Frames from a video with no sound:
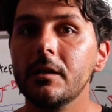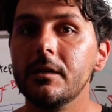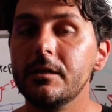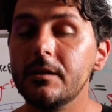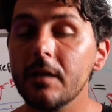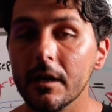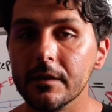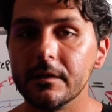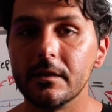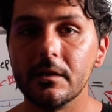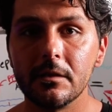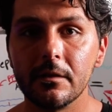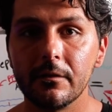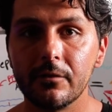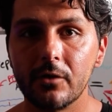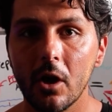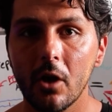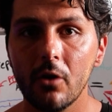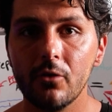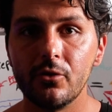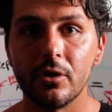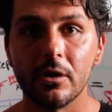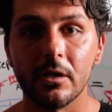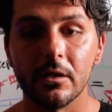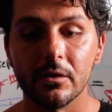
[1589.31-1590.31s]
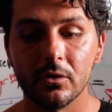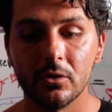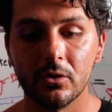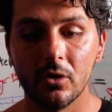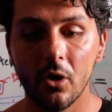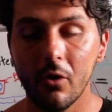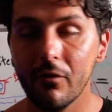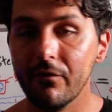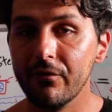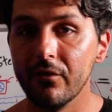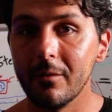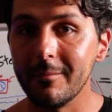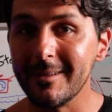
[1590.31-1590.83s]
dozens of coaches
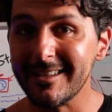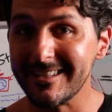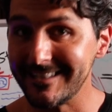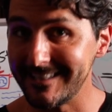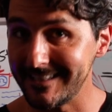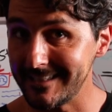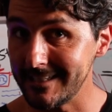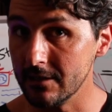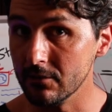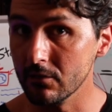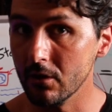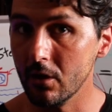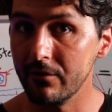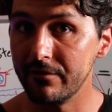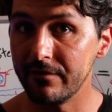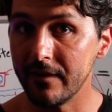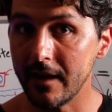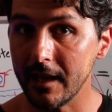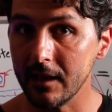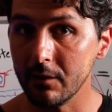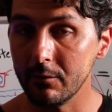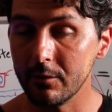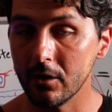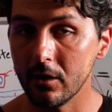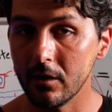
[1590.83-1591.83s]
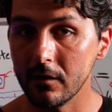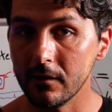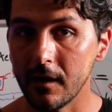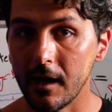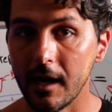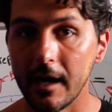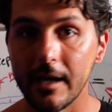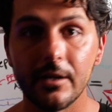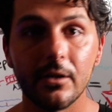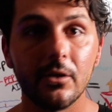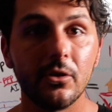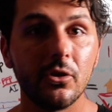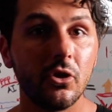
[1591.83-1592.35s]
go from 0 following
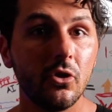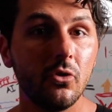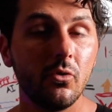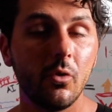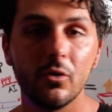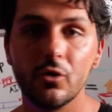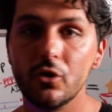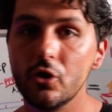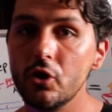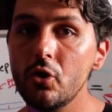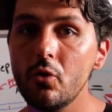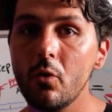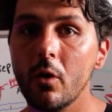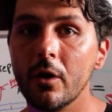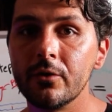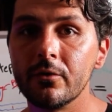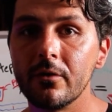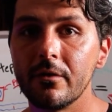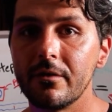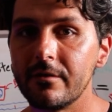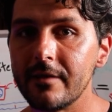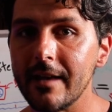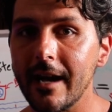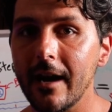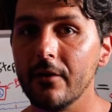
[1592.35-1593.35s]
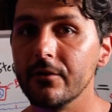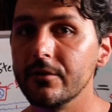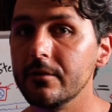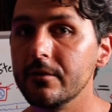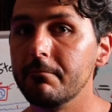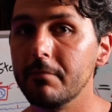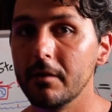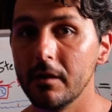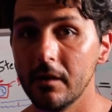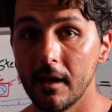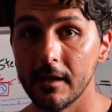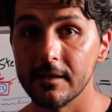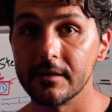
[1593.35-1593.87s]
online to 200,000
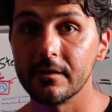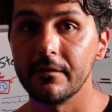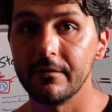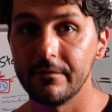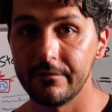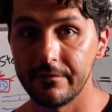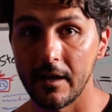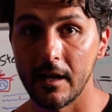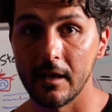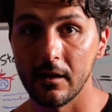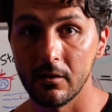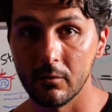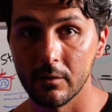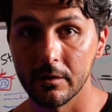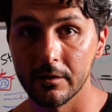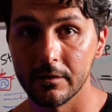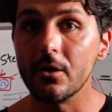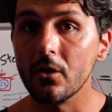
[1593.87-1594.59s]
plus followers.